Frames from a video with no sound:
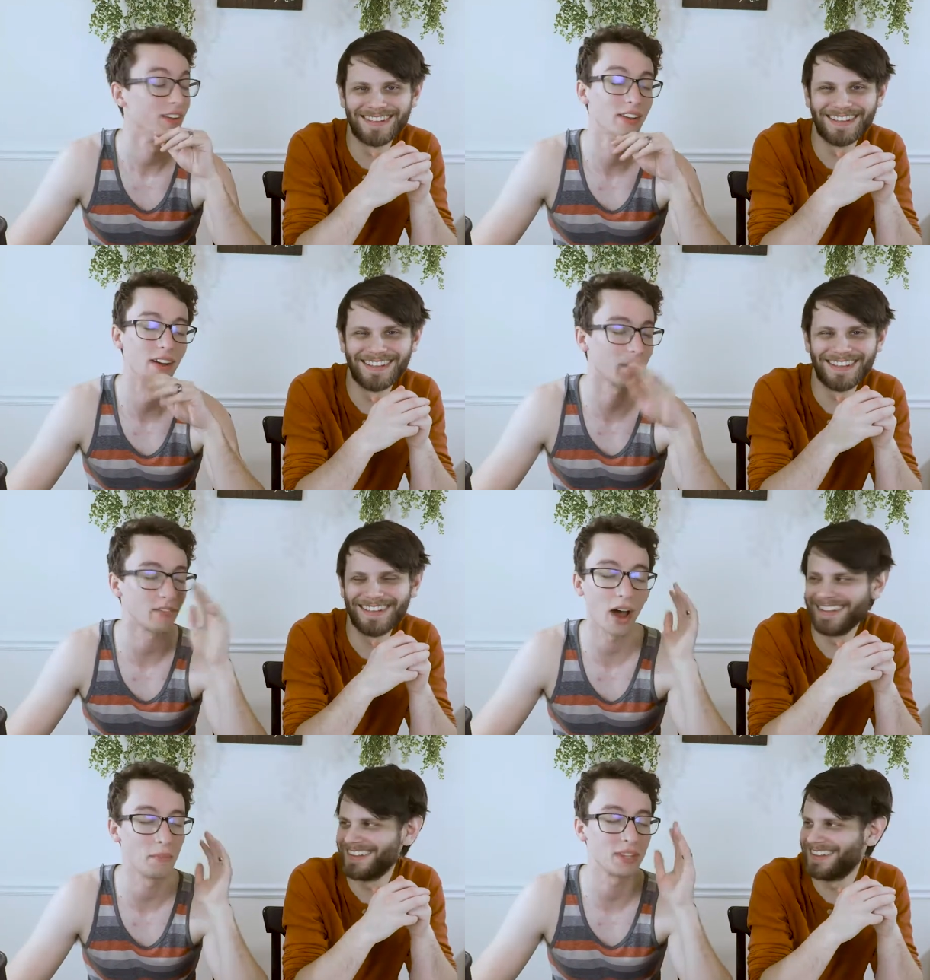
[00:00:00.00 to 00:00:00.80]
Speaker 1: None
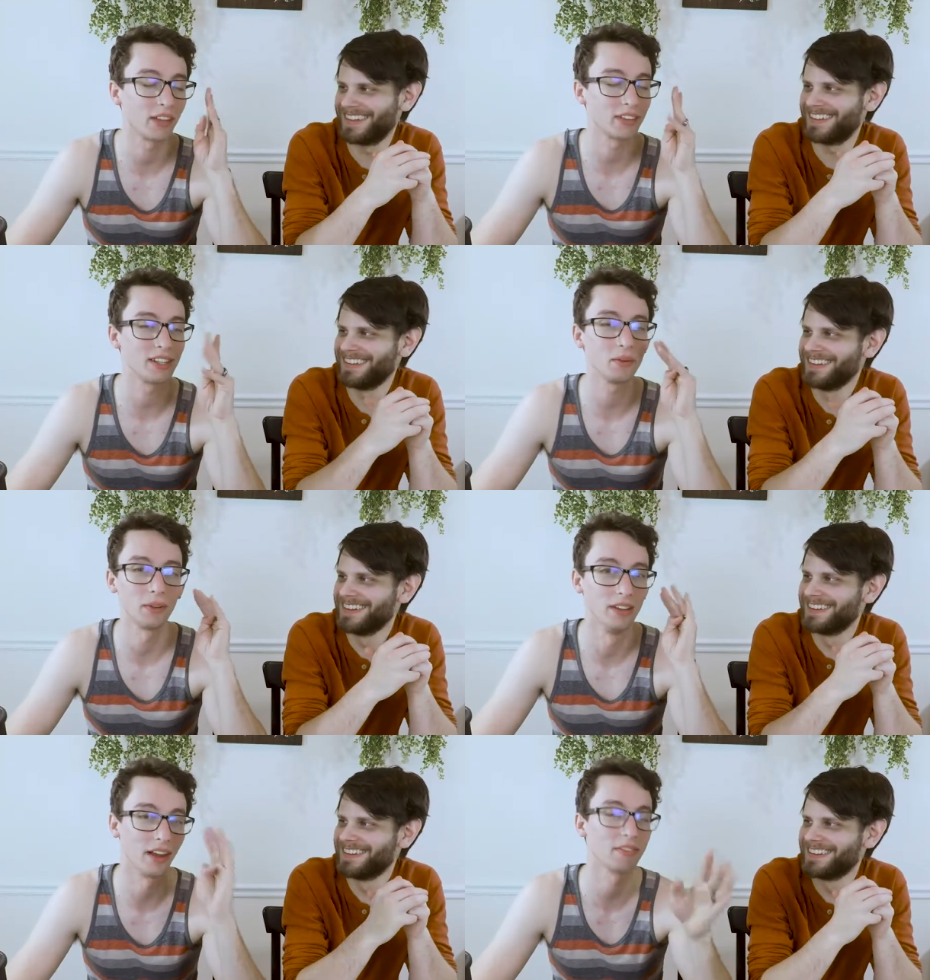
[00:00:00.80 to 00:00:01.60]
of I'm telling you,
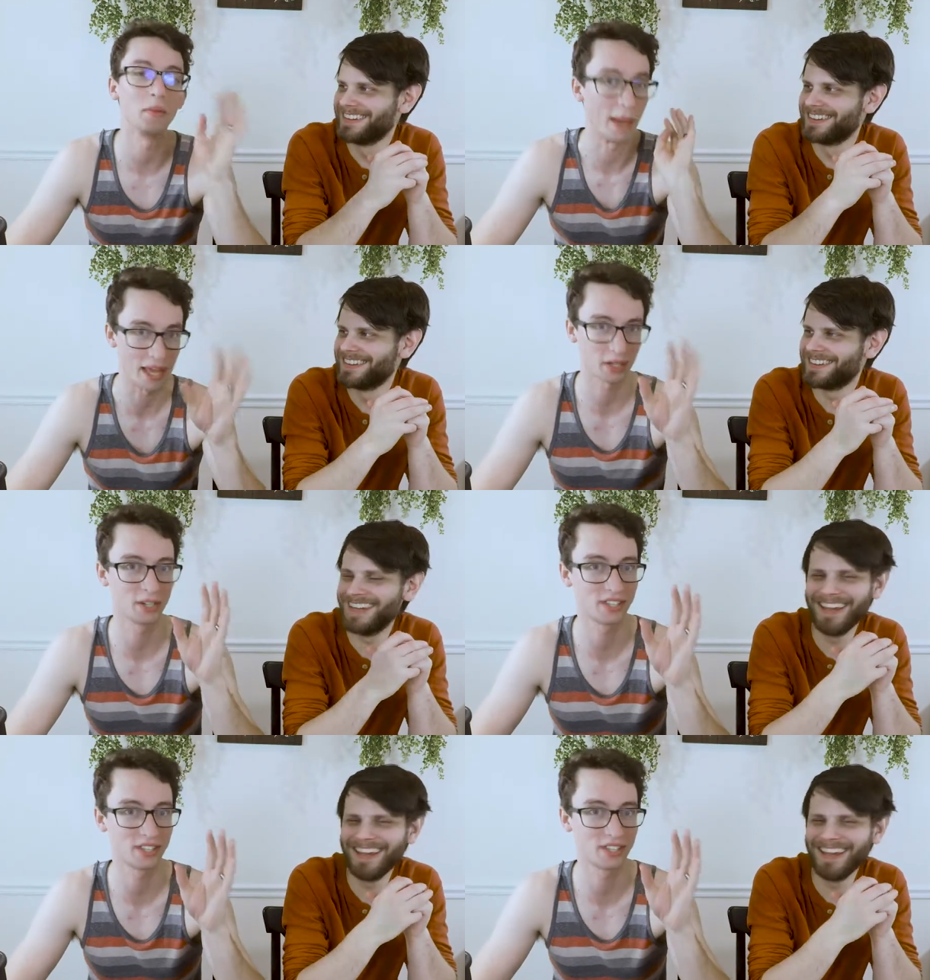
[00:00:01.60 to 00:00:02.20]
none of it matters.